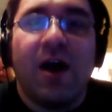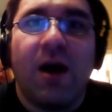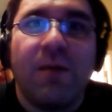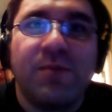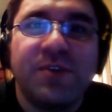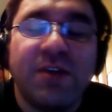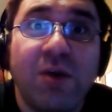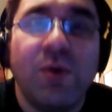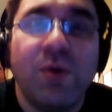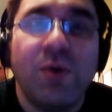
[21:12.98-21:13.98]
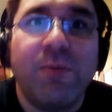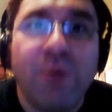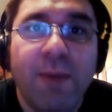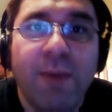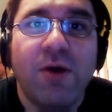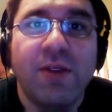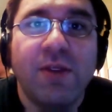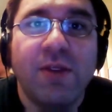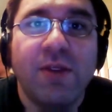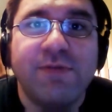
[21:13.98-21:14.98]
Stuff that would be playable on the
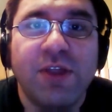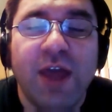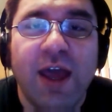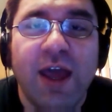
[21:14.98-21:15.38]
floor that